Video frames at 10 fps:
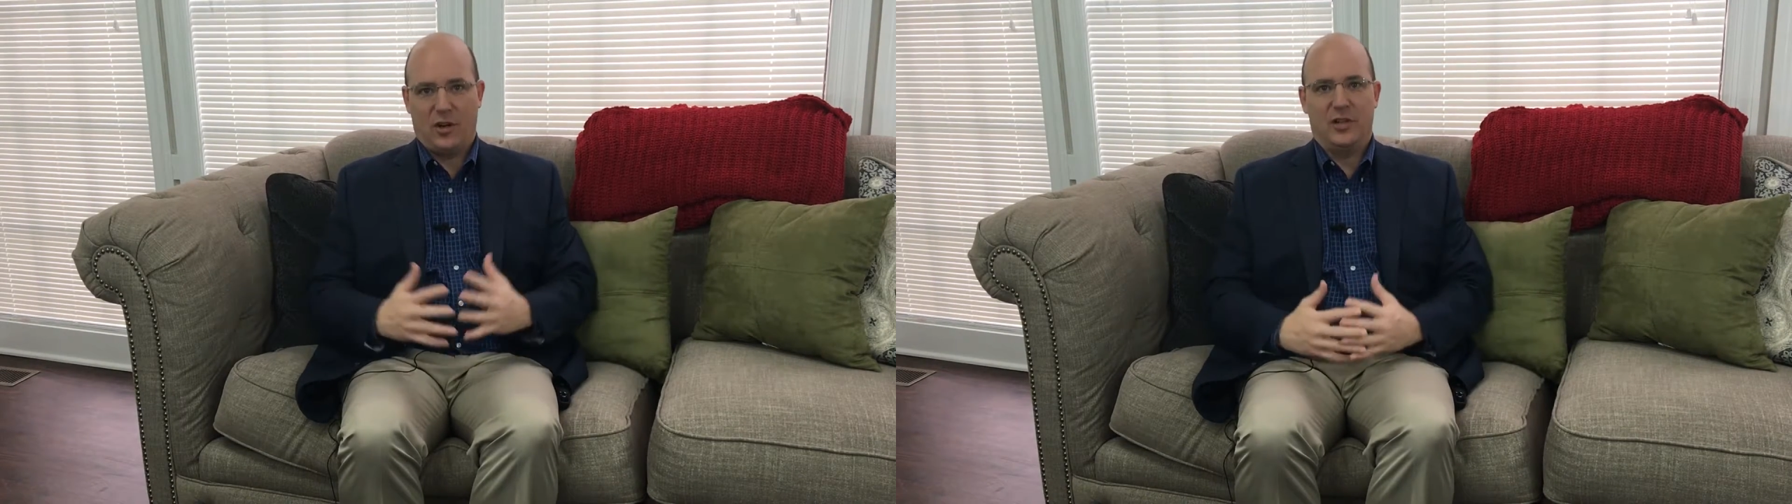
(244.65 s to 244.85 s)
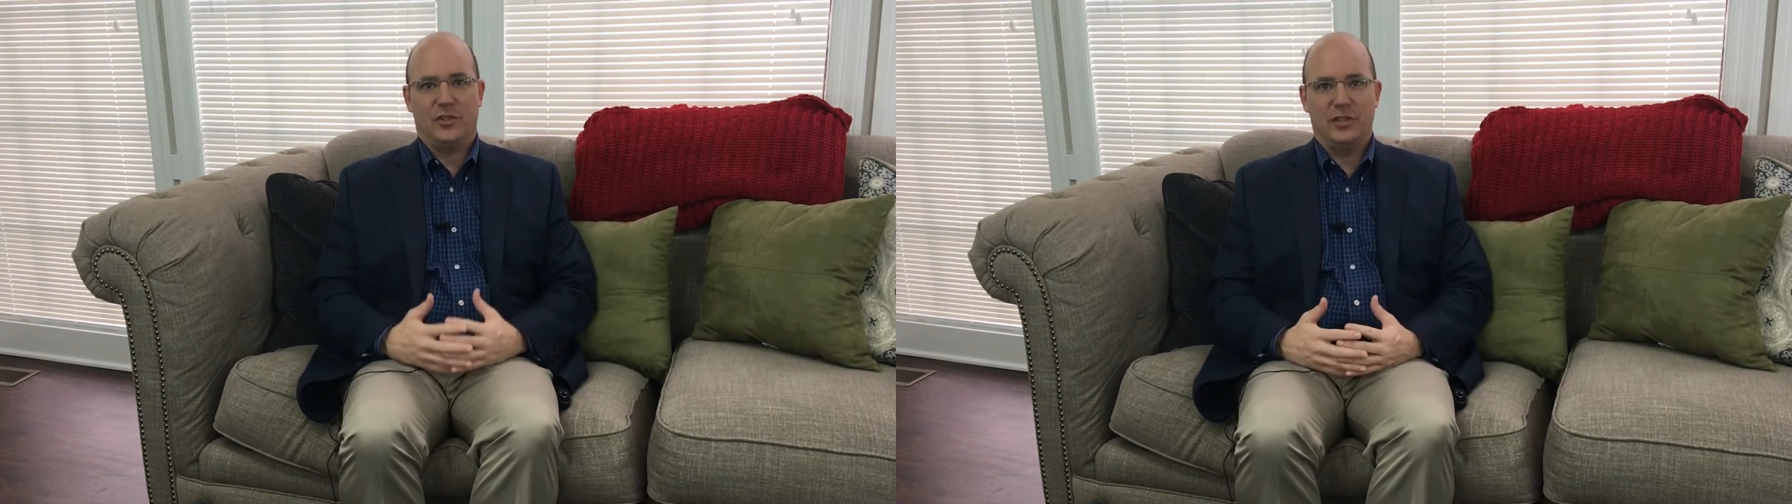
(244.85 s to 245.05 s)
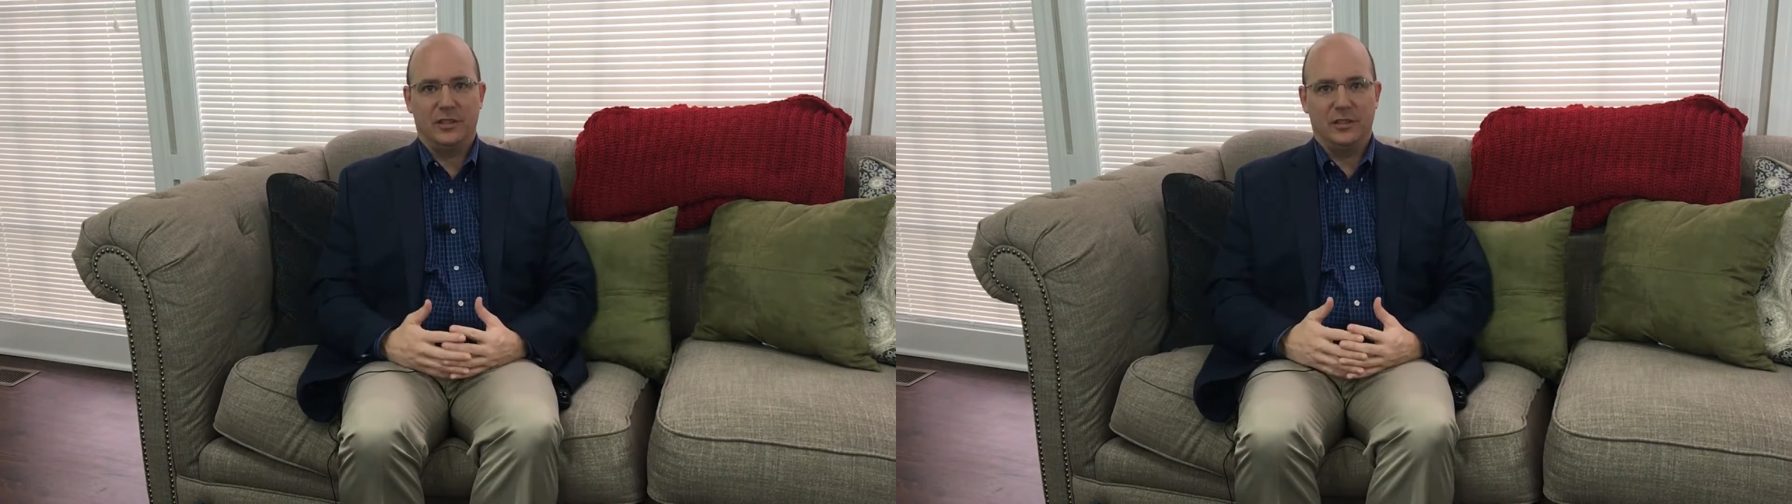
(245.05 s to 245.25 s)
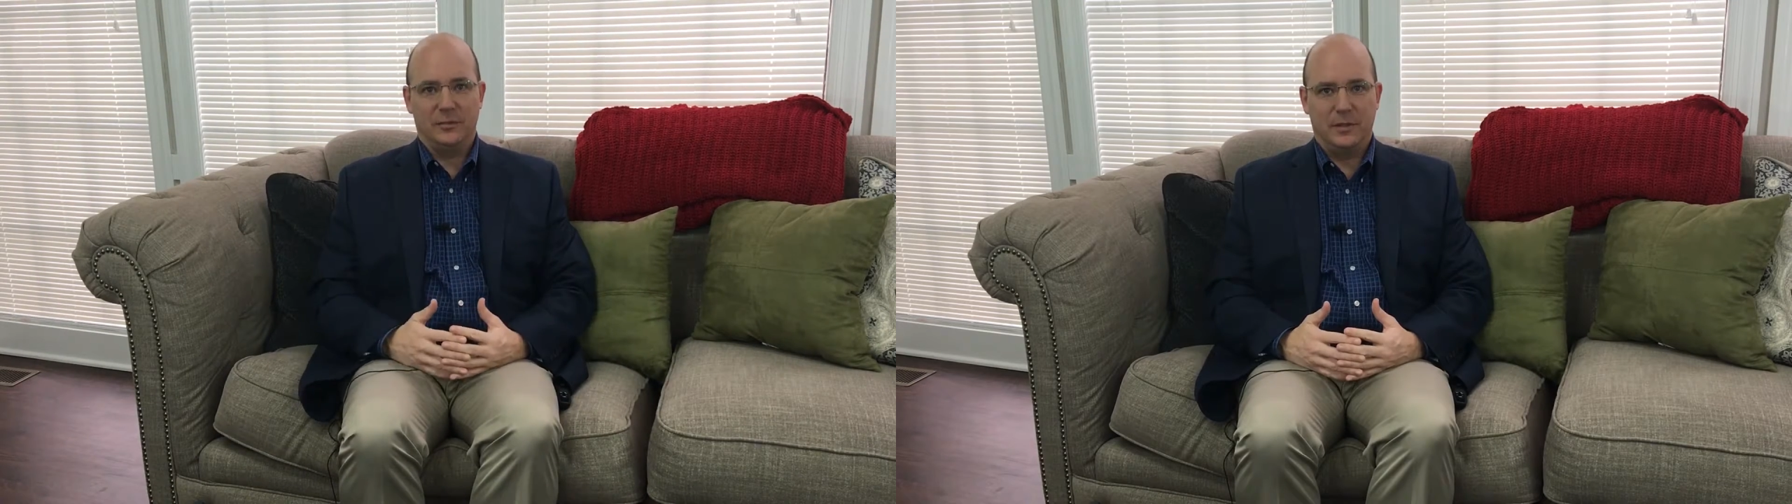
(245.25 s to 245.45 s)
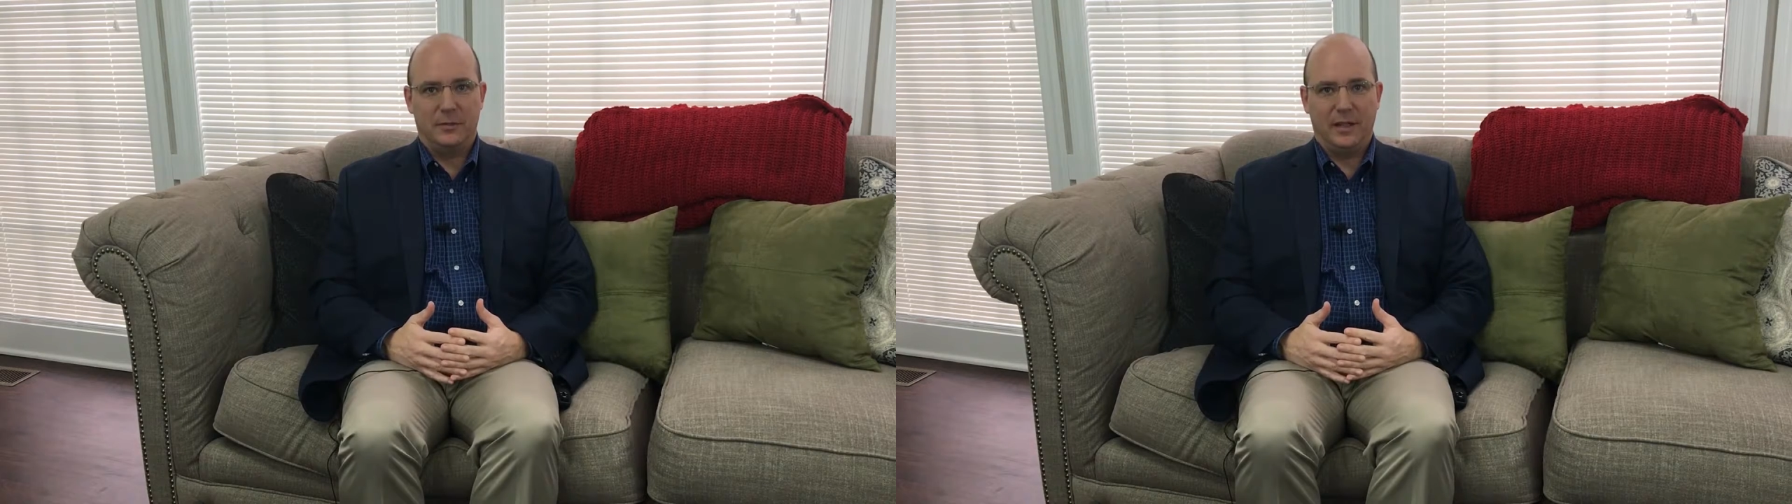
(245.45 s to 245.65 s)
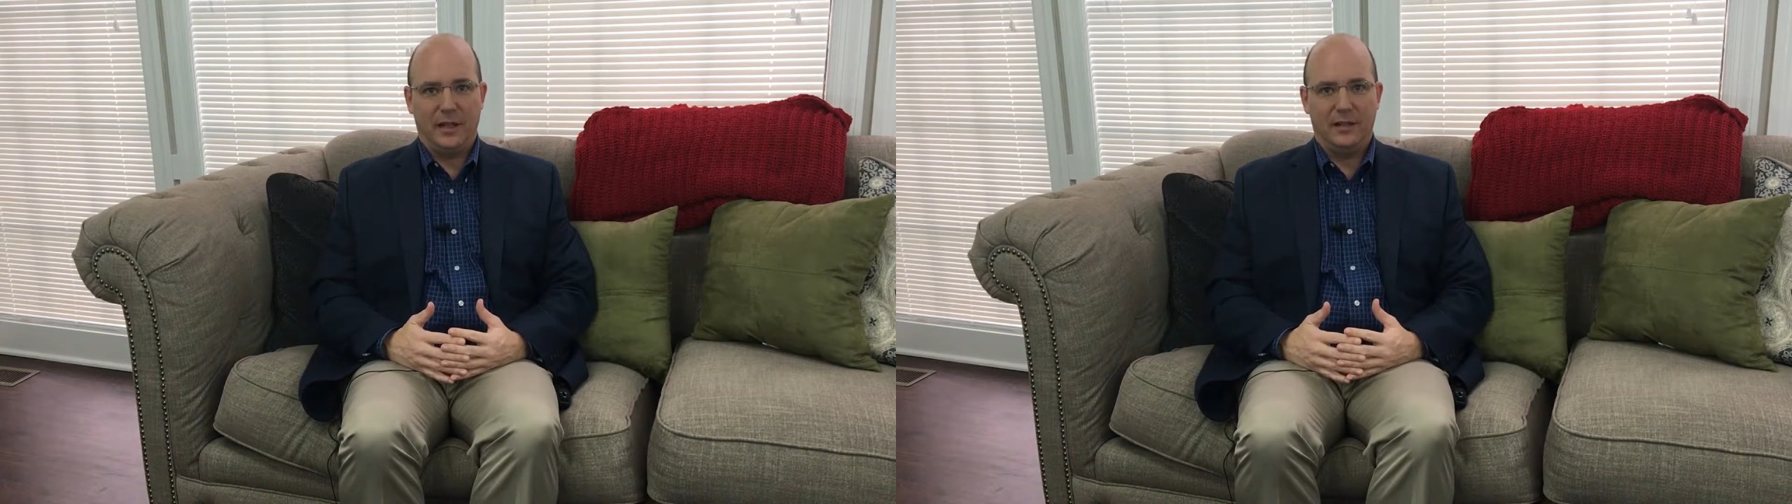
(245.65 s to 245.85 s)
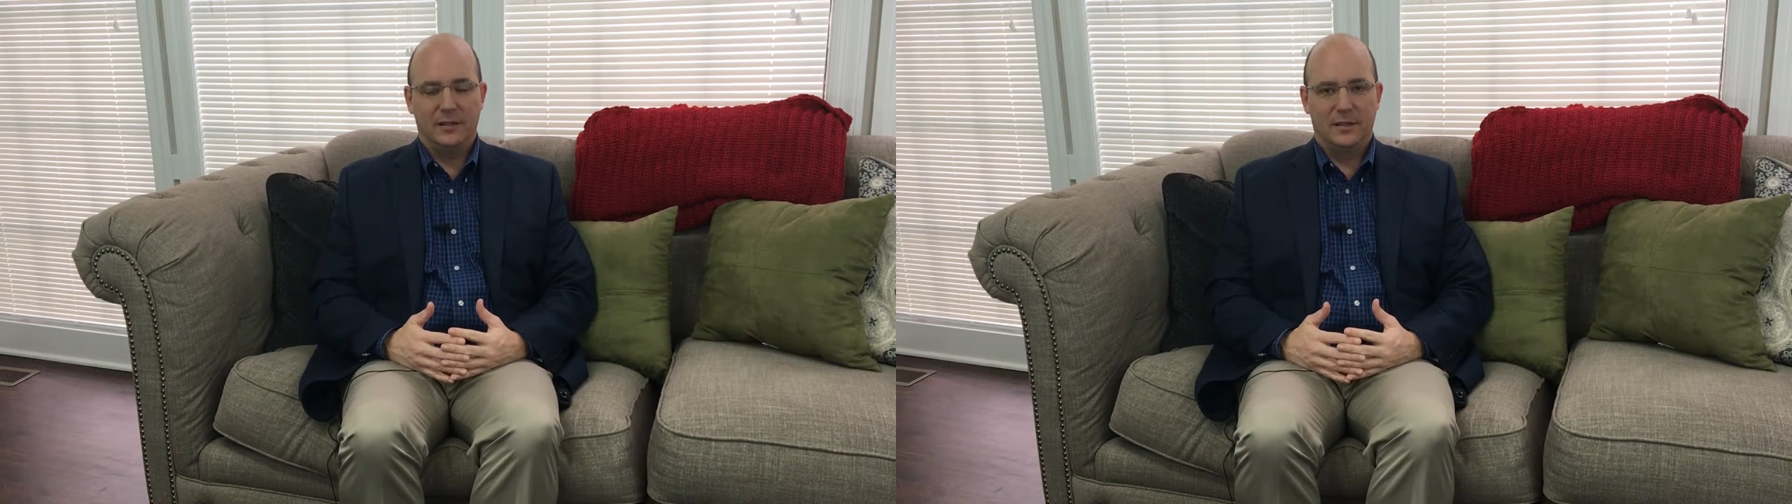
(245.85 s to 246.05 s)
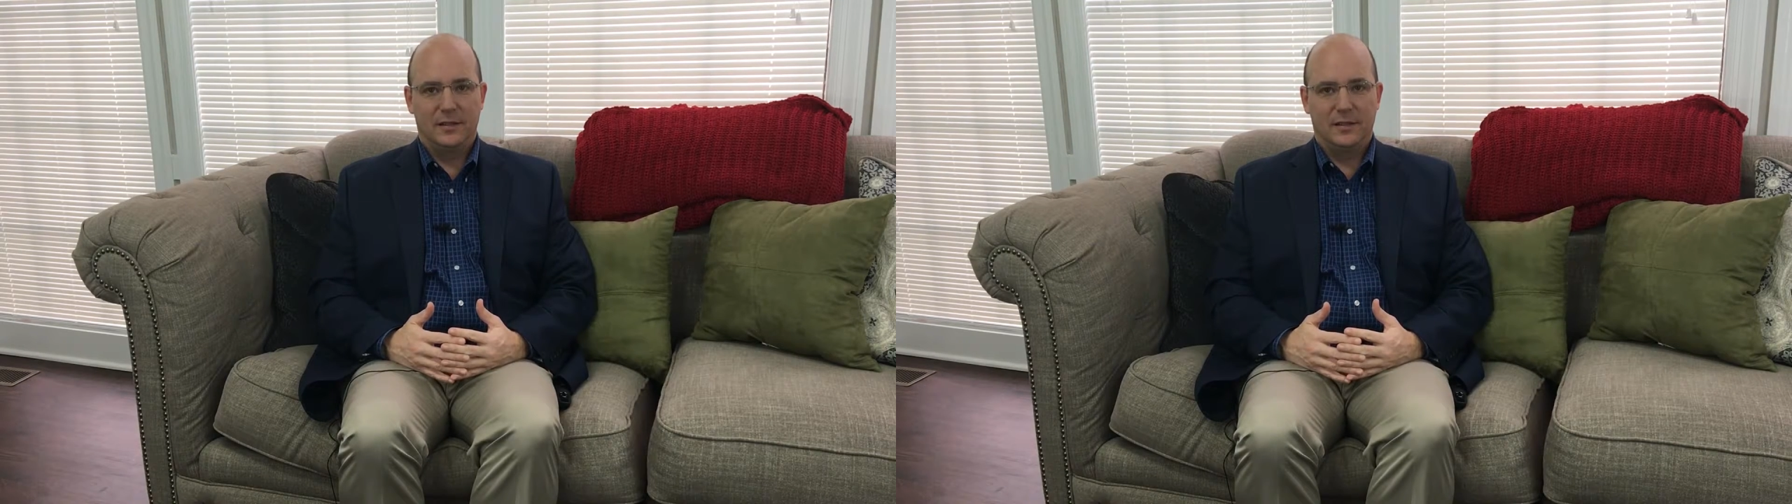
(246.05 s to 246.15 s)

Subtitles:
cost you a little bit of money,